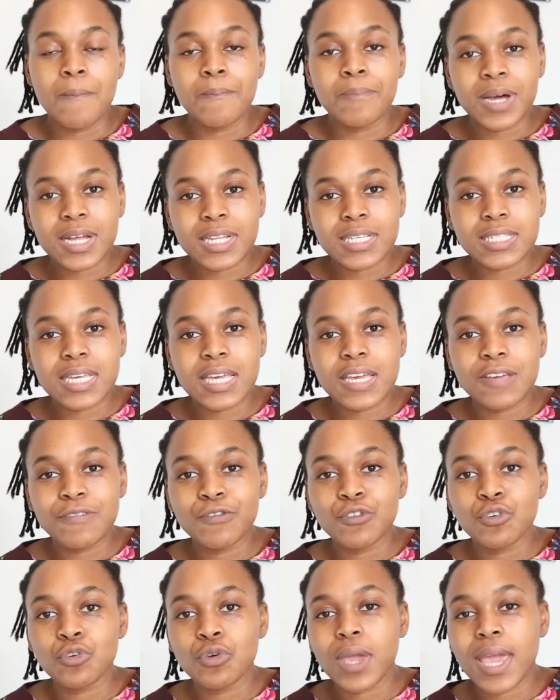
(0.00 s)
But
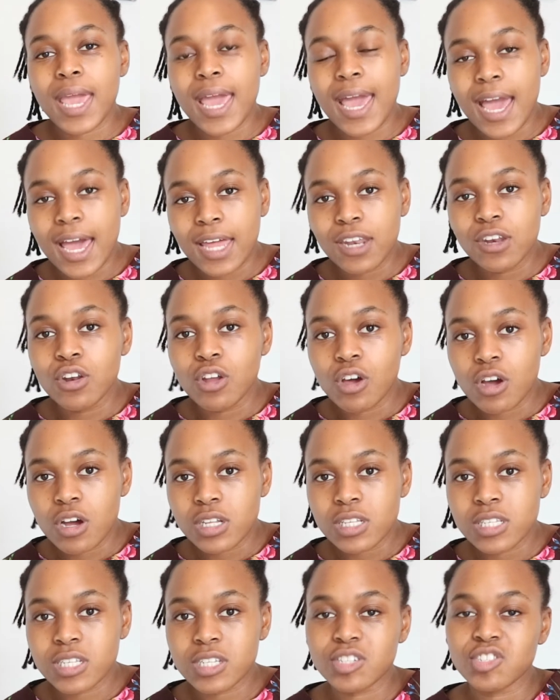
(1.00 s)
if you
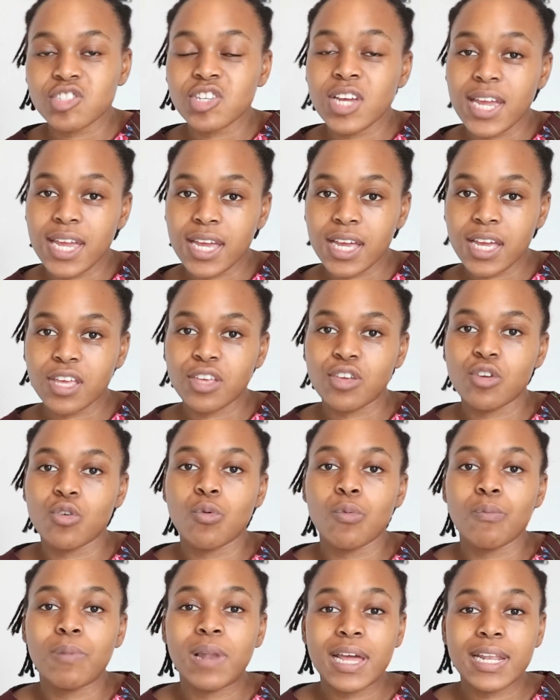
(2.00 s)
cannot check
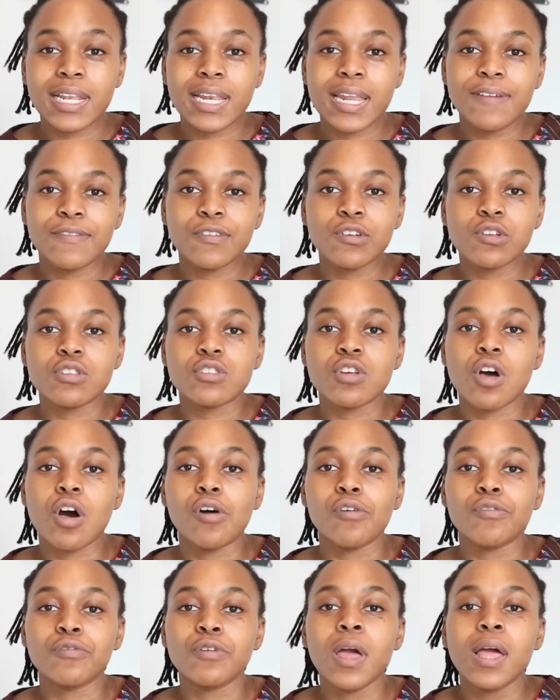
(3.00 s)
your blood levels
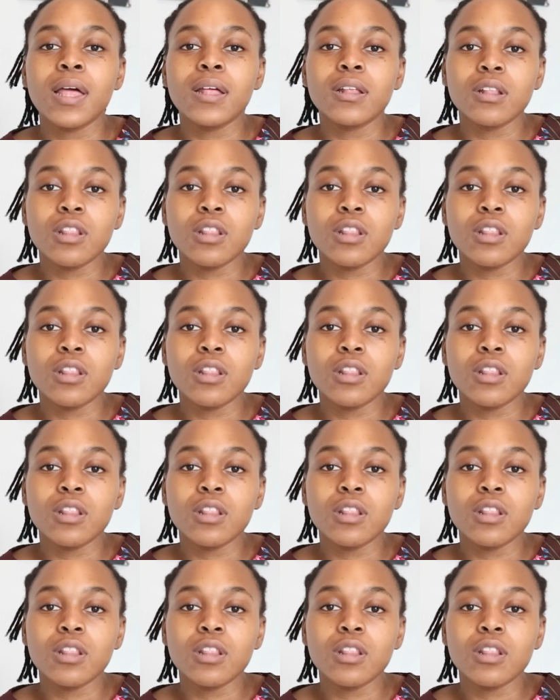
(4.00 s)
of